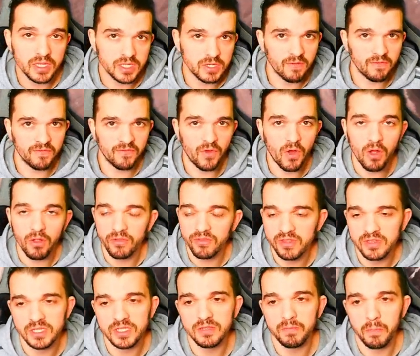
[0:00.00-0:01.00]
because of all
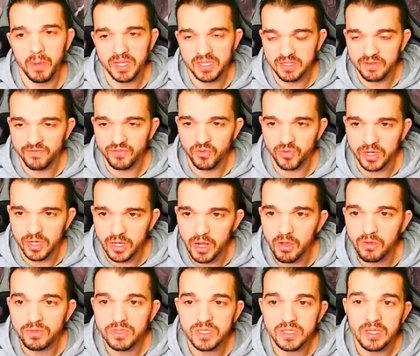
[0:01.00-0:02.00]
these passive tree
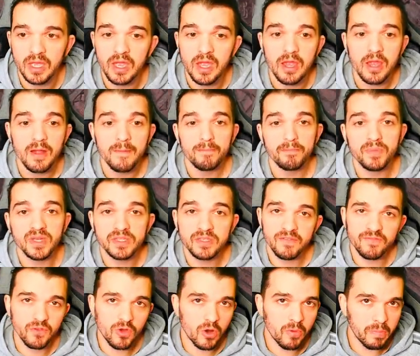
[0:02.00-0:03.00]
nodes.
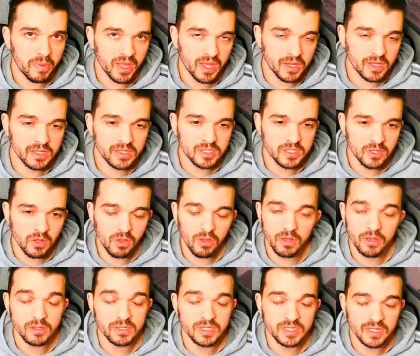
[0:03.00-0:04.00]
But if you are playing
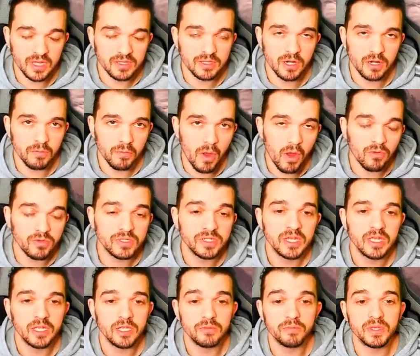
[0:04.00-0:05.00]
standard mode,
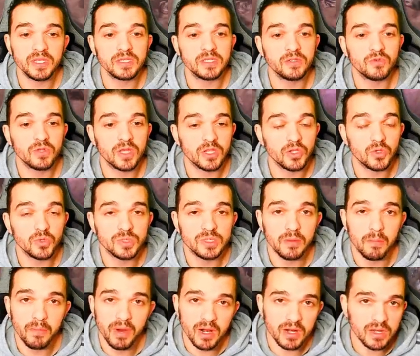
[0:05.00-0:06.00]
it means you can use
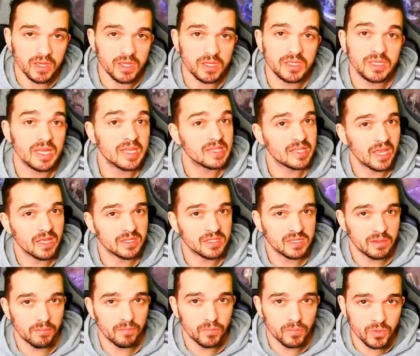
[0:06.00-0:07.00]
the market and
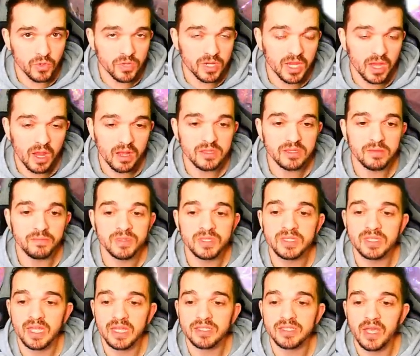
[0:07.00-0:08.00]
get some unique
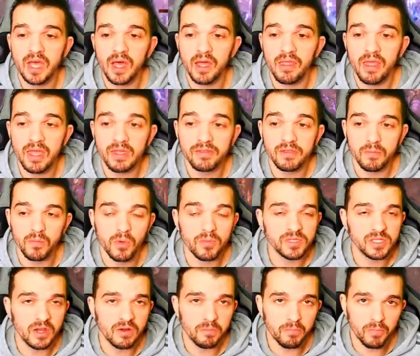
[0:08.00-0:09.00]
items that at the
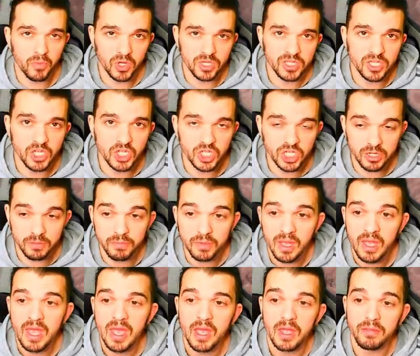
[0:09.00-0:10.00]
moment are pretty cheap.
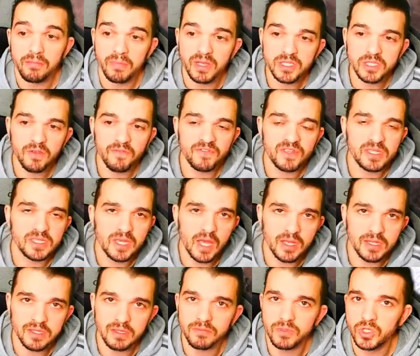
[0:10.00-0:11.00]
And most of these
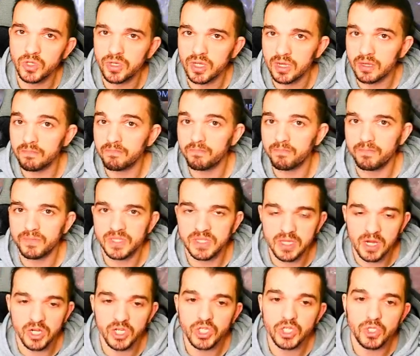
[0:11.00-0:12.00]
items you can
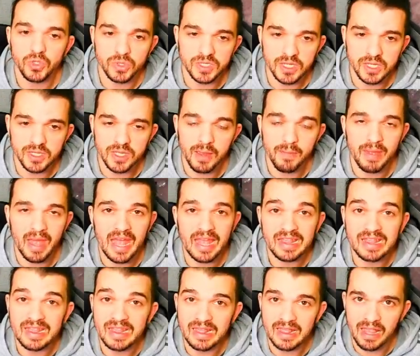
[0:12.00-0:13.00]
start using them
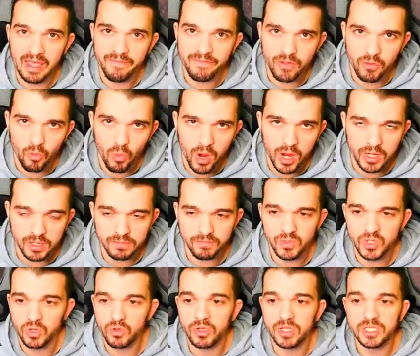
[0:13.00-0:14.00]
at level
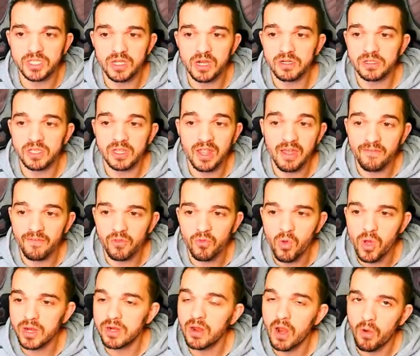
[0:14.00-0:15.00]
1. So you can start level
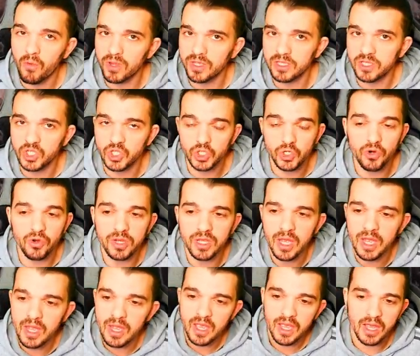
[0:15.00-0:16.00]
1 already
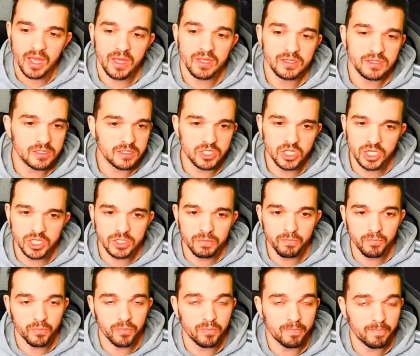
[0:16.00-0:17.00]
strong and just